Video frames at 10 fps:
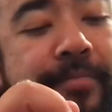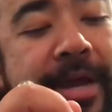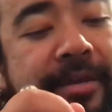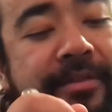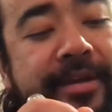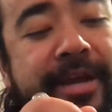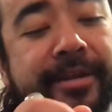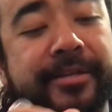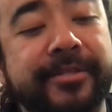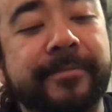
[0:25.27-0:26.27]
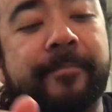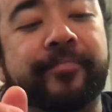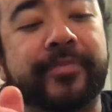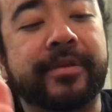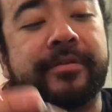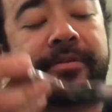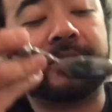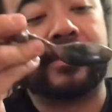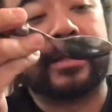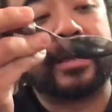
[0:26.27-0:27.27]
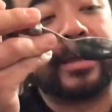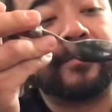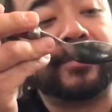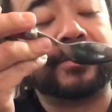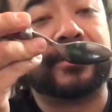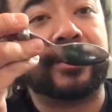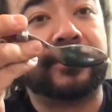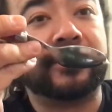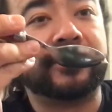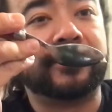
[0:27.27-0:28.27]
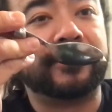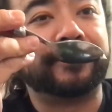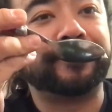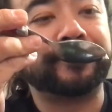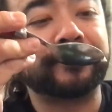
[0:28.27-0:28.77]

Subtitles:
Back in the 90s, they used to have these in these little